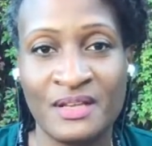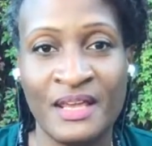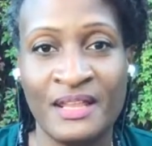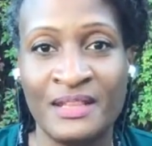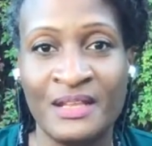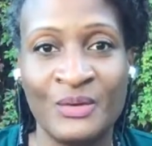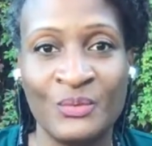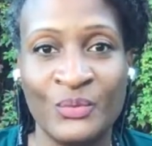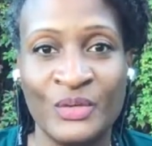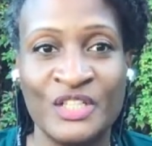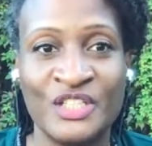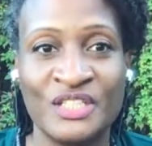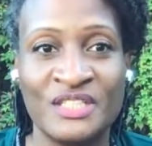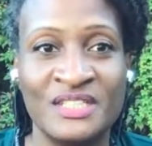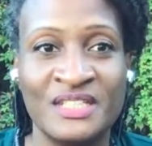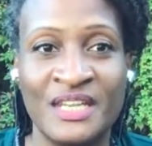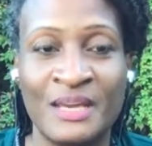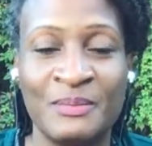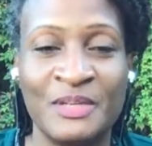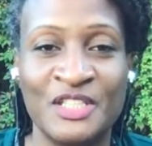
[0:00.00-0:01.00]
and then we just
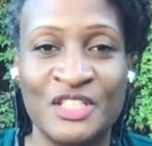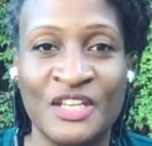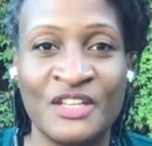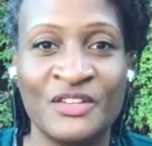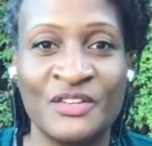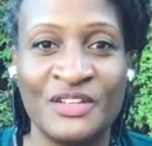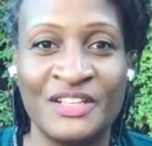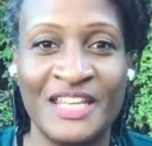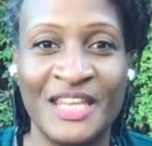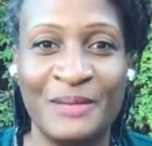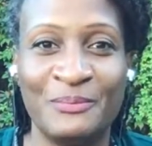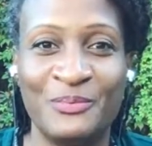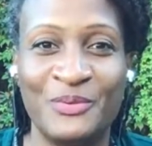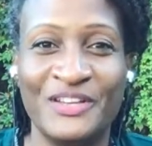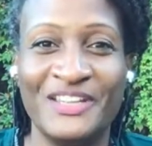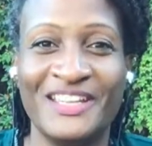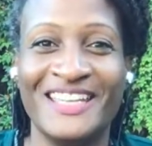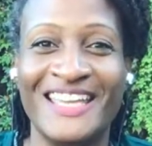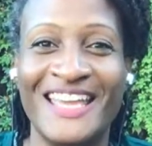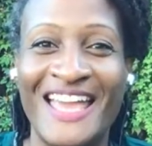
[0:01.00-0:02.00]
DM each other and keep
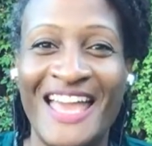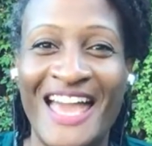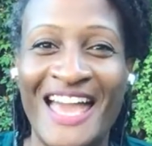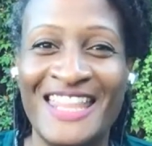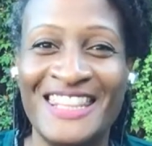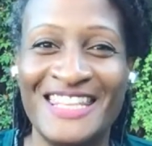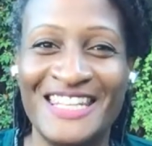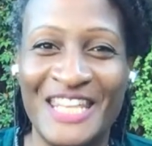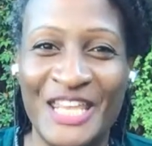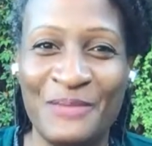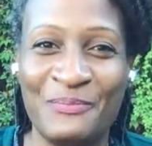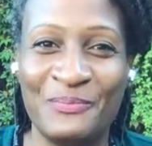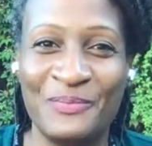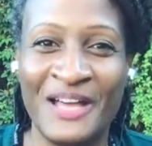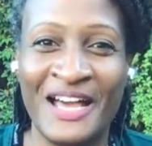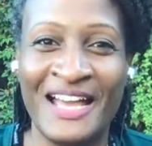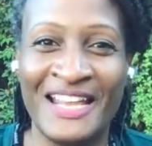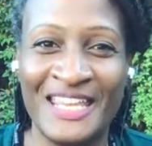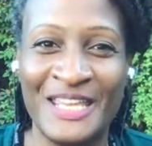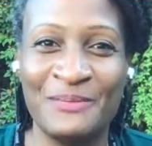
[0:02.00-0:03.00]

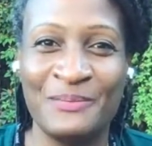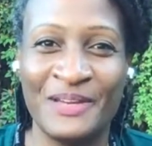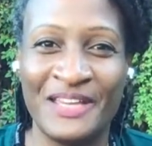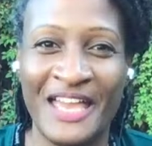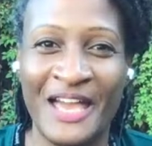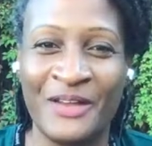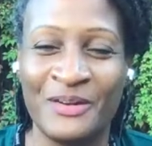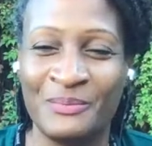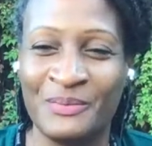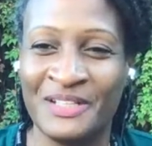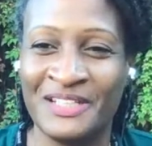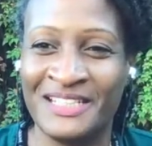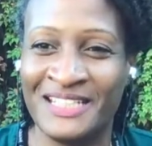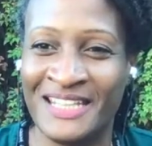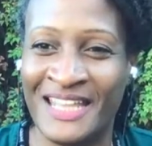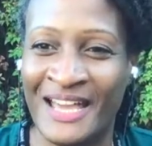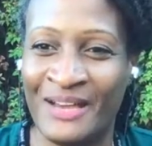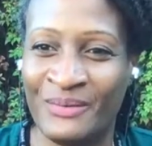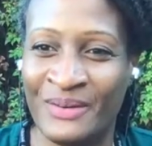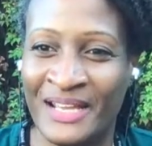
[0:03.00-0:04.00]
keep accountability
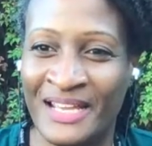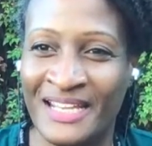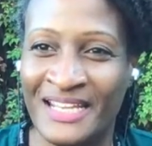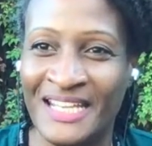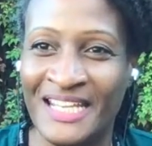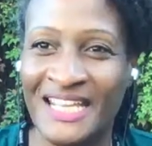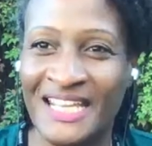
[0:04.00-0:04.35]
that way.